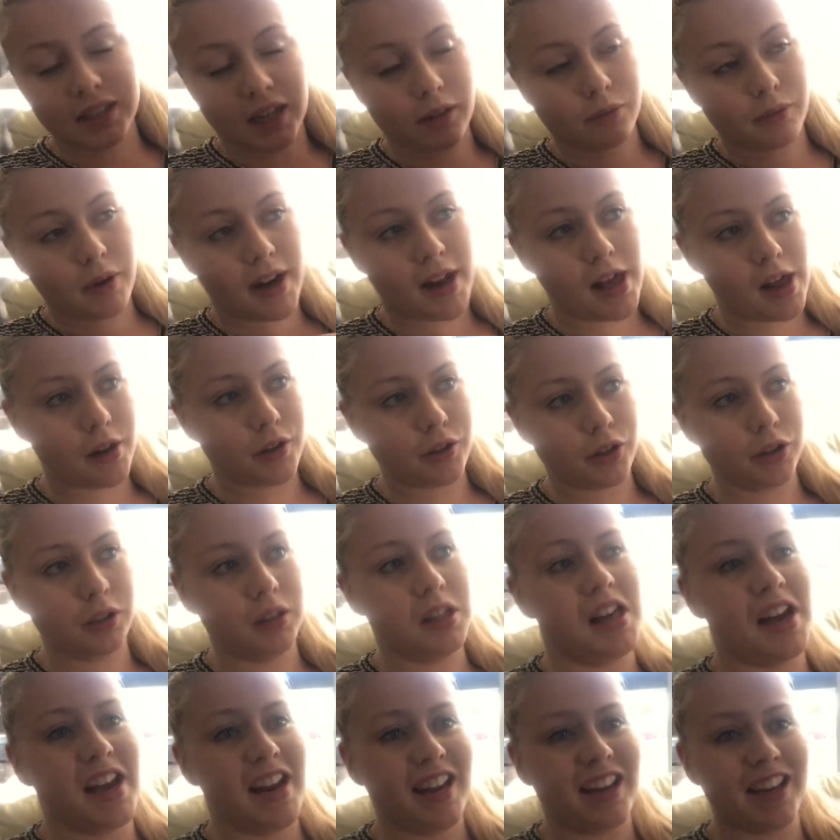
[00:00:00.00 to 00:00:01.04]
I ran out of good
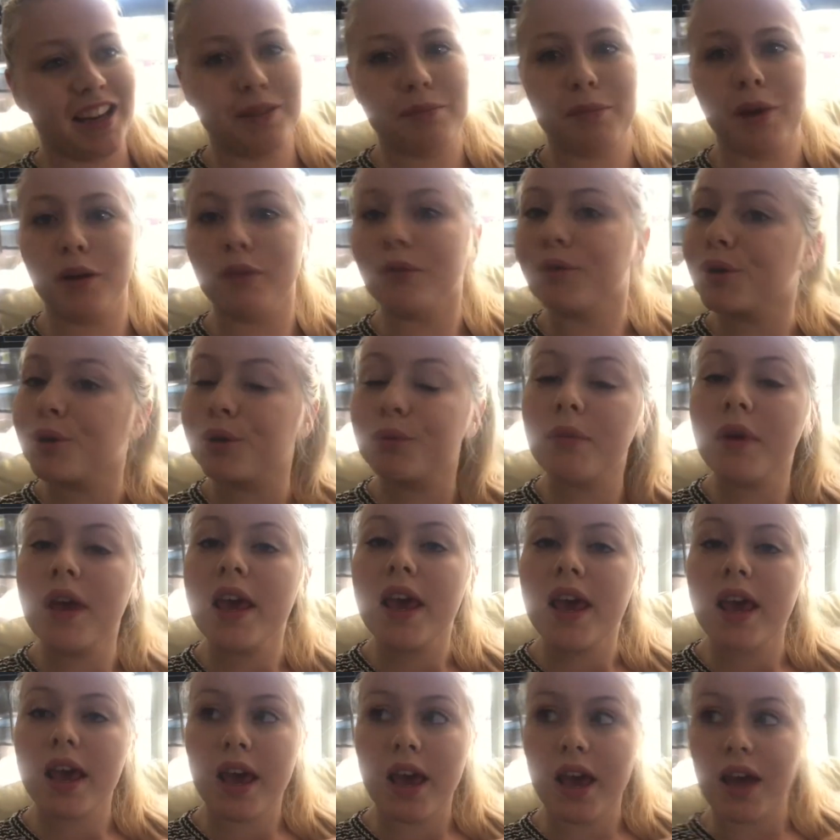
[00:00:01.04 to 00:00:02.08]
lighting in my room.
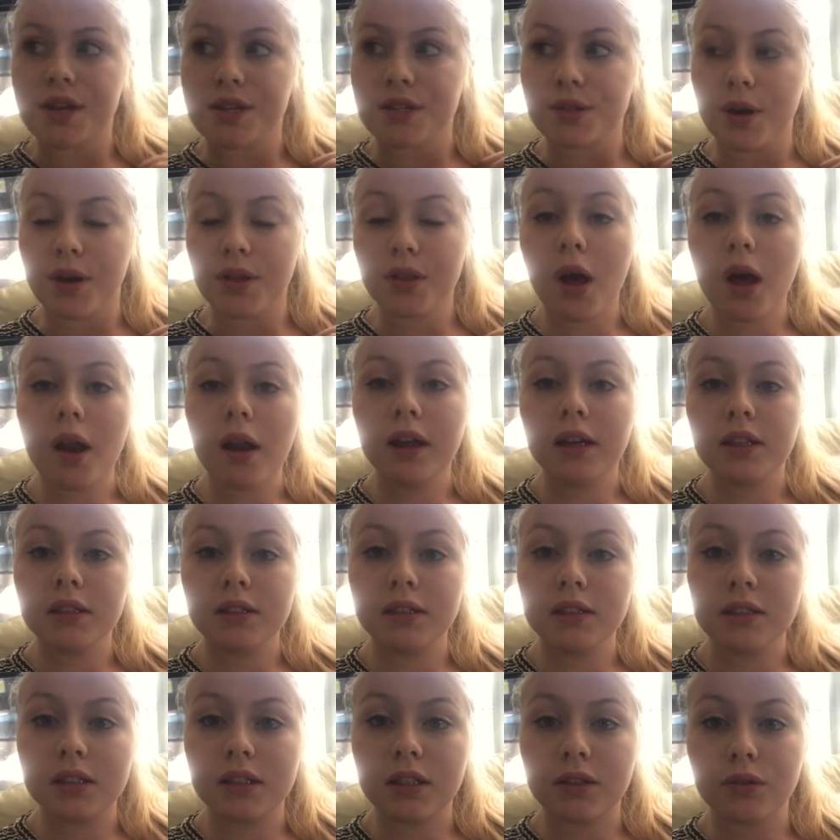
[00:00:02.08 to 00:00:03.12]
And so I thought I'd
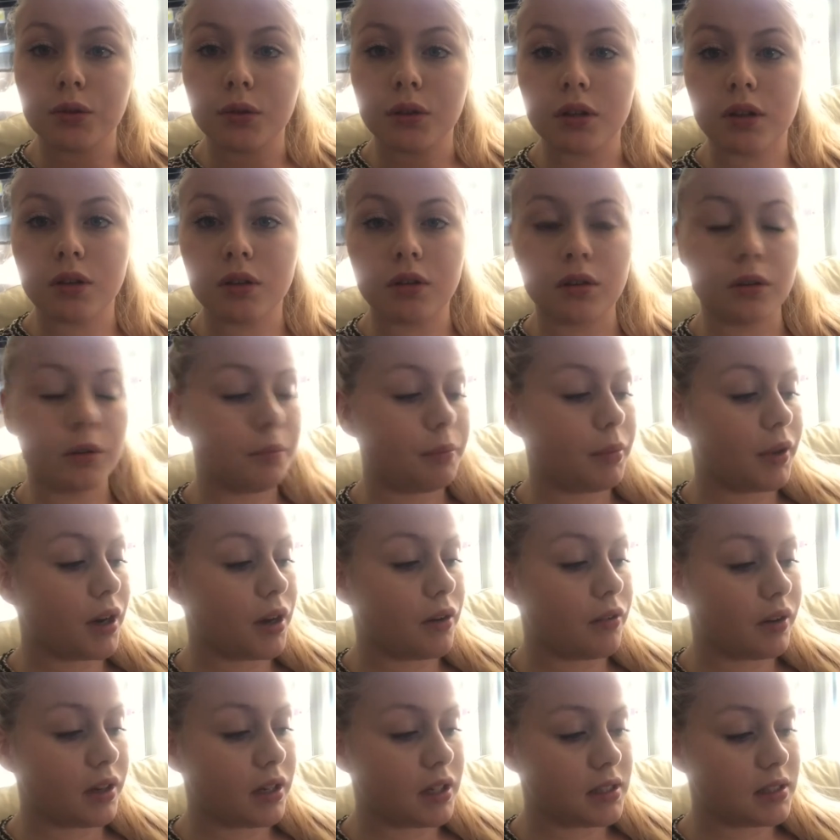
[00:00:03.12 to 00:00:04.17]
give you a little bit
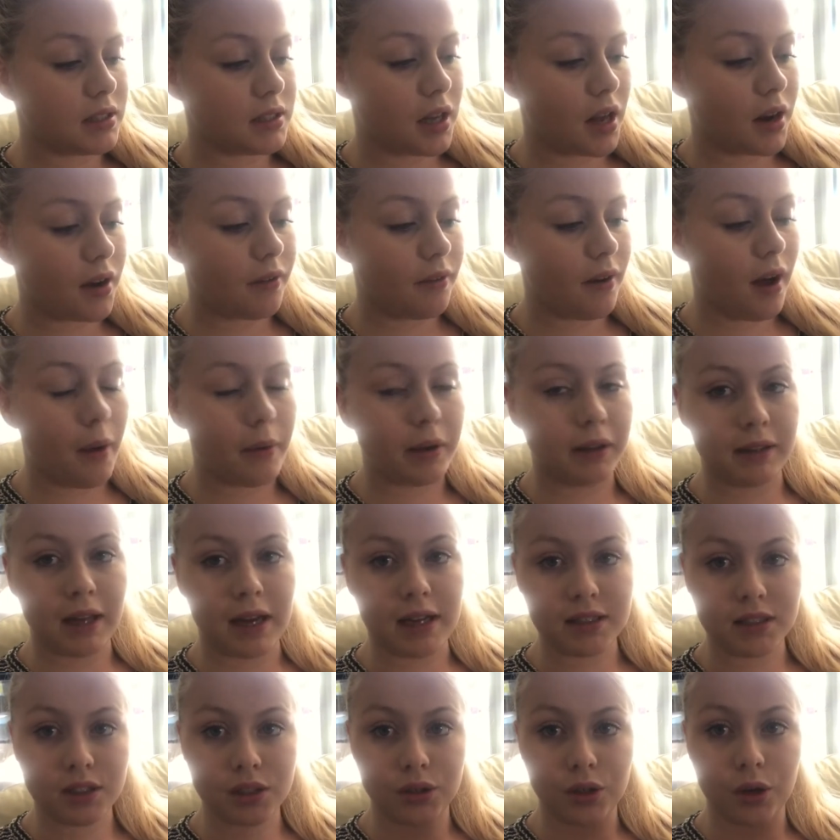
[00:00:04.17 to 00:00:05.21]
of an insight of how it
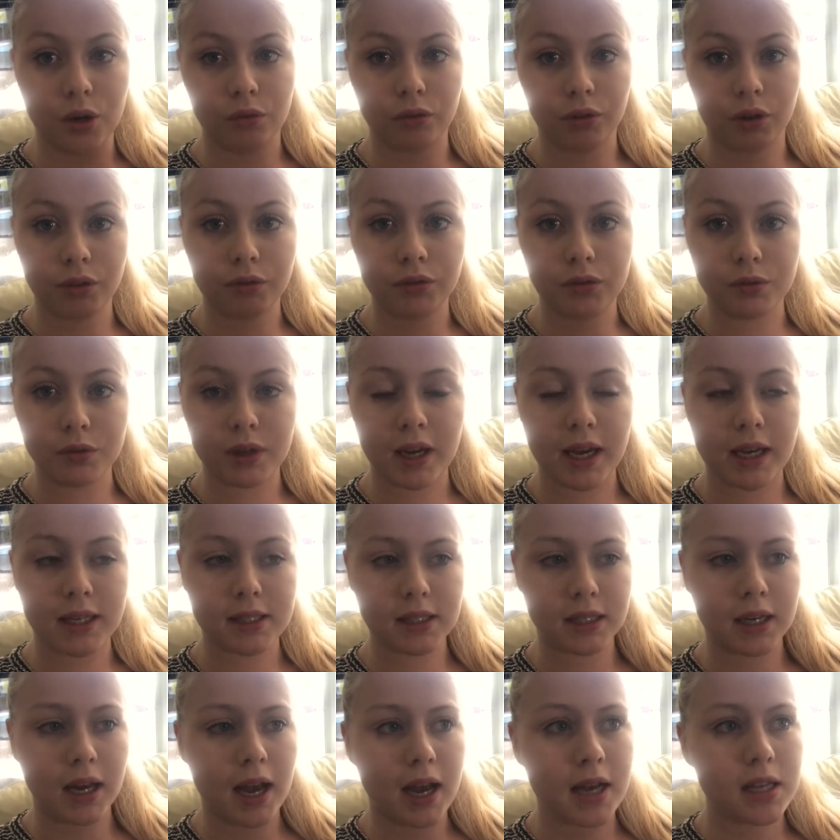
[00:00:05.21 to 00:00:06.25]
lasted over a few days.
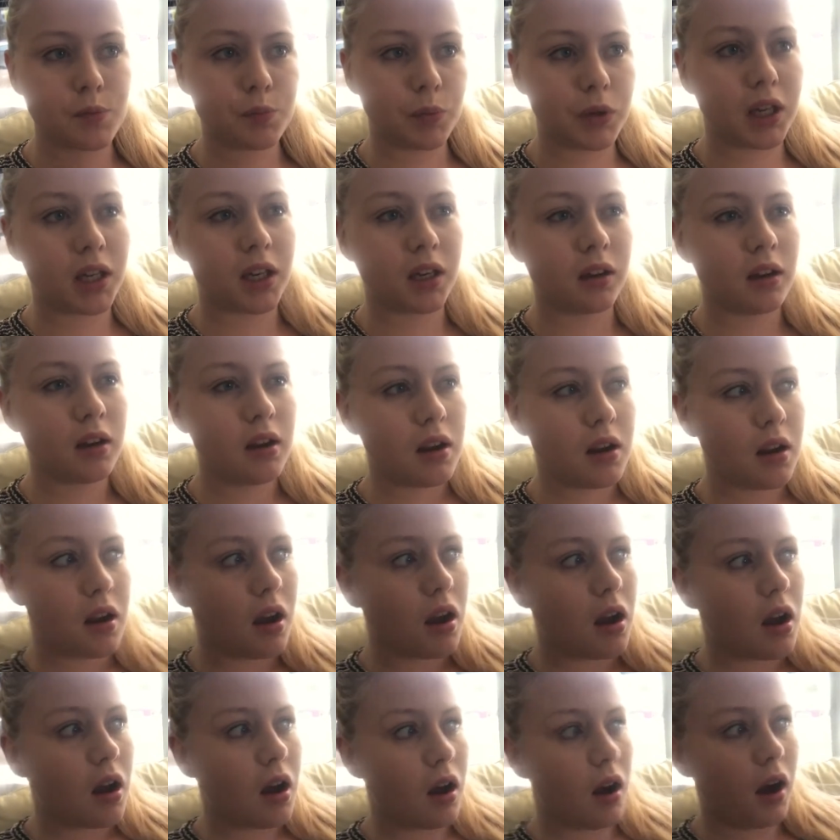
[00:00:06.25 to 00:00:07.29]
It has been,
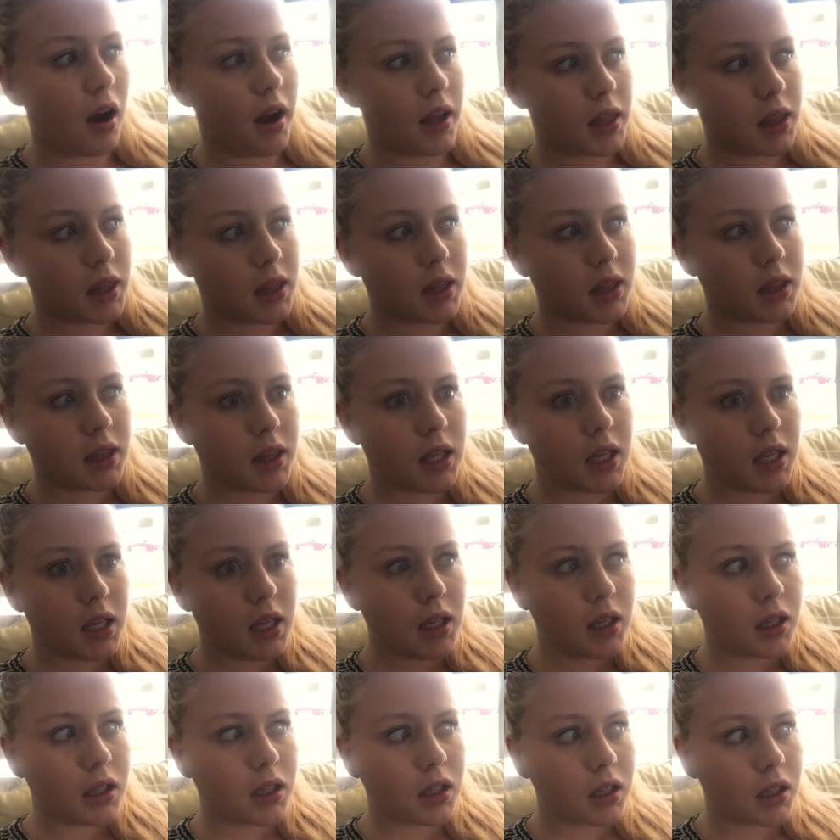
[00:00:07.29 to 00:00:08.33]
I
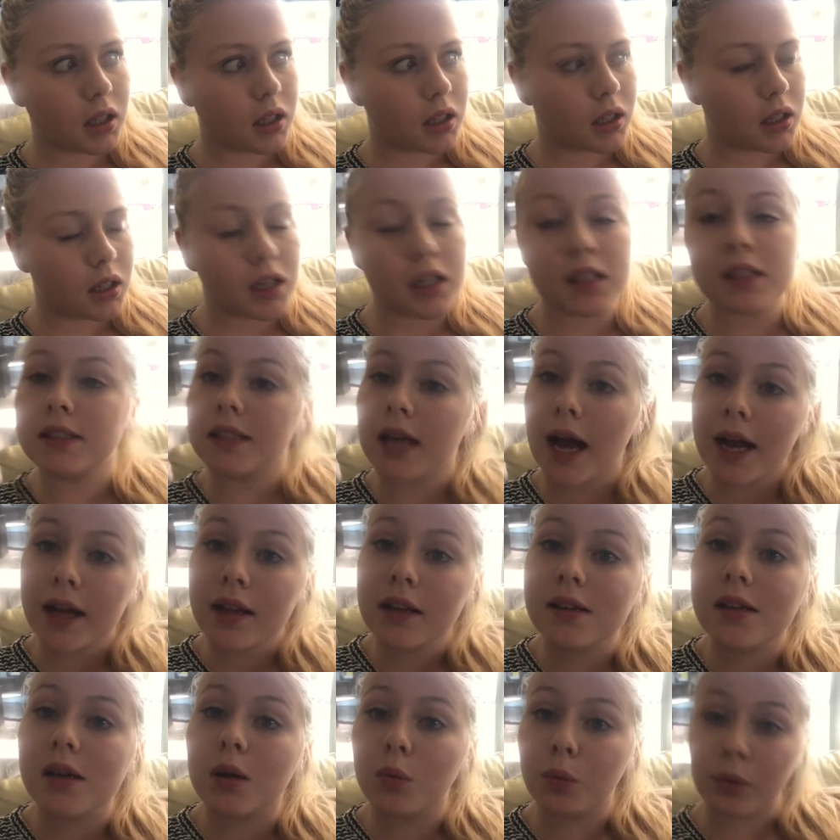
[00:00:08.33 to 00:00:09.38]
think,
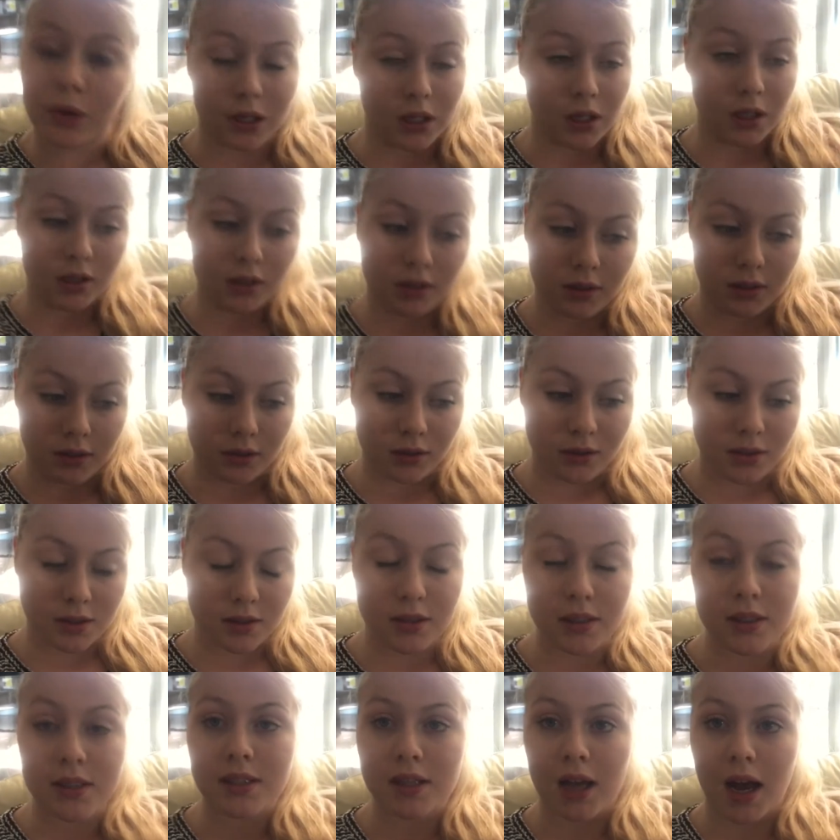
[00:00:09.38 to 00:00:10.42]
exactly a week
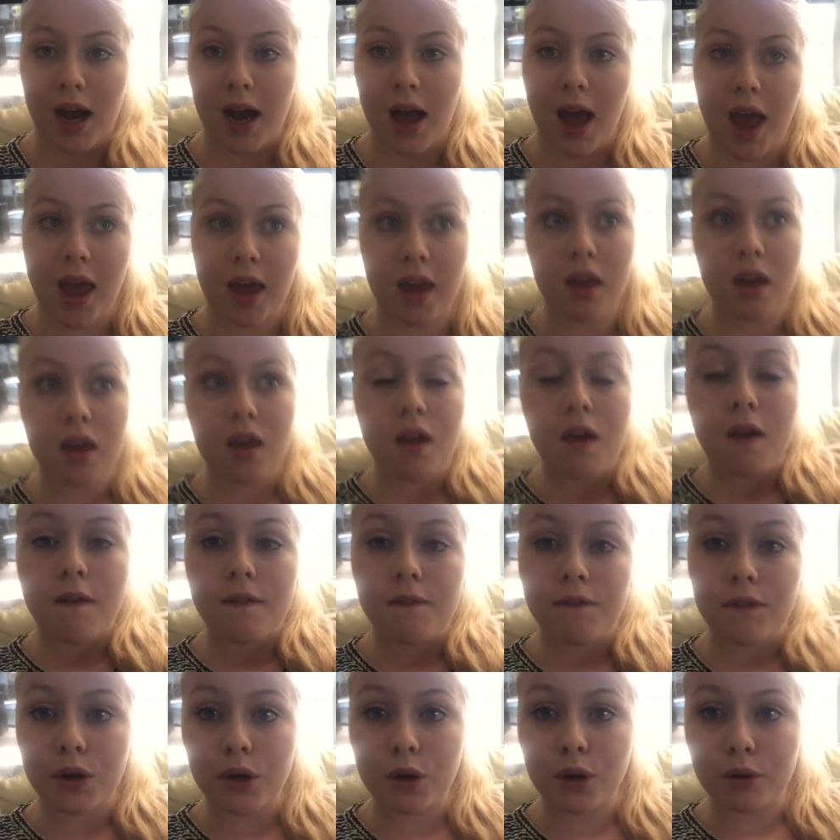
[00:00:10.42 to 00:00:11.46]
since I
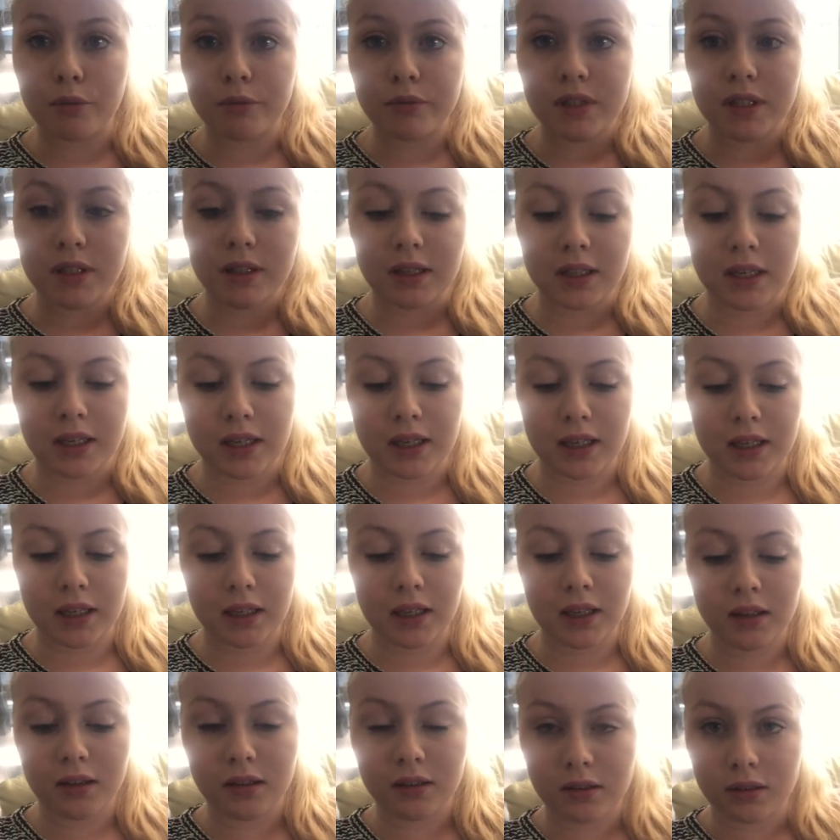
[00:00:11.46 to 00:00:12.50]
filmed
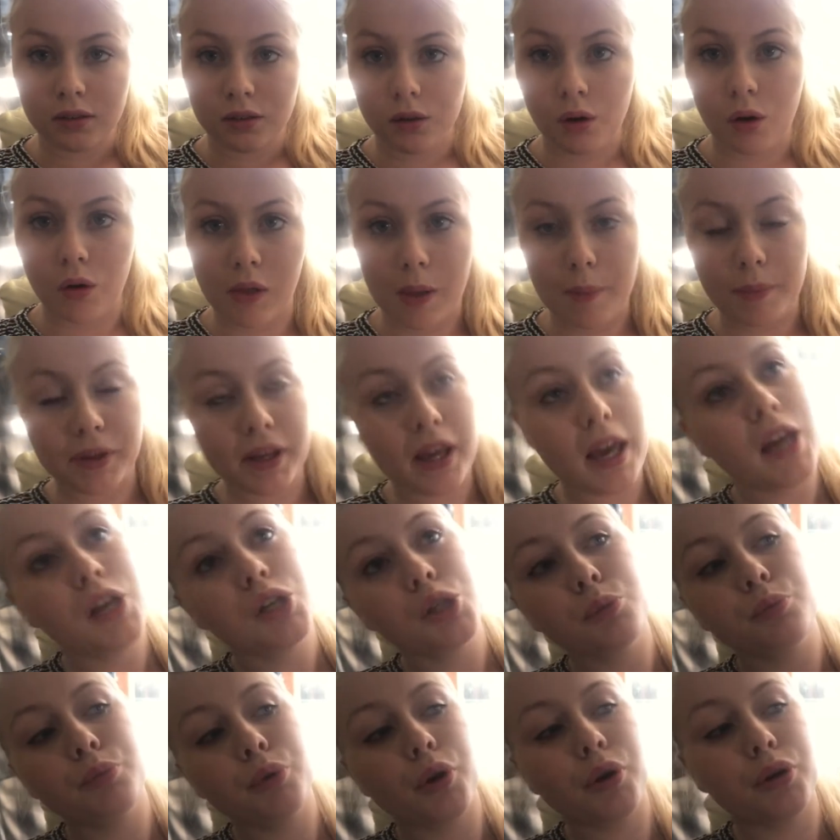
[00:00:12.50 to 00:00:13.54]
the whole
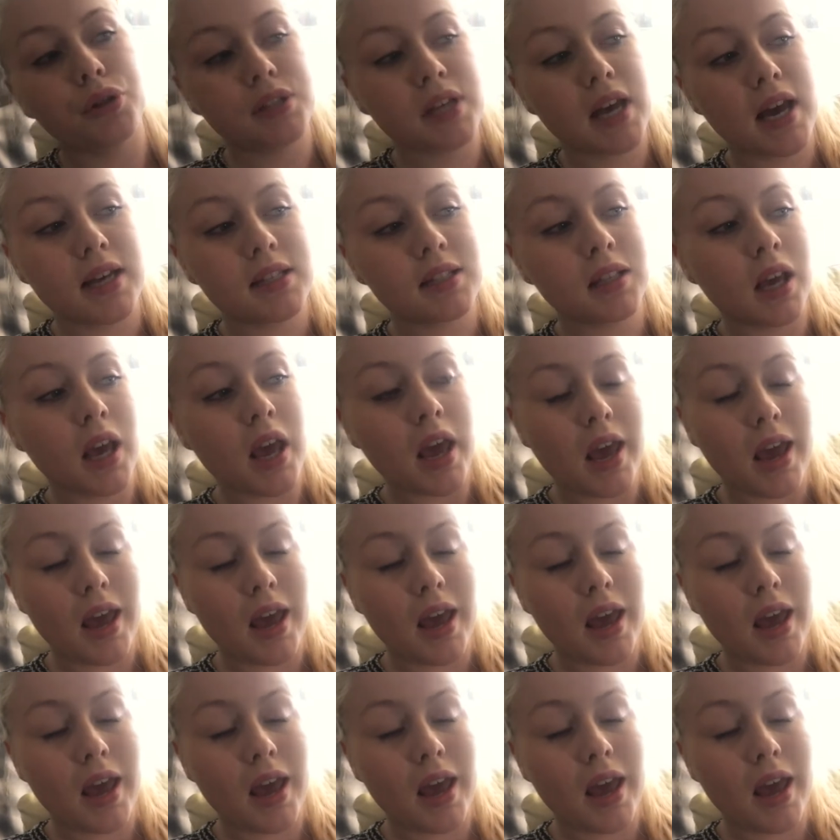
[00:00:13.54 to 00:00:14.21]
application process.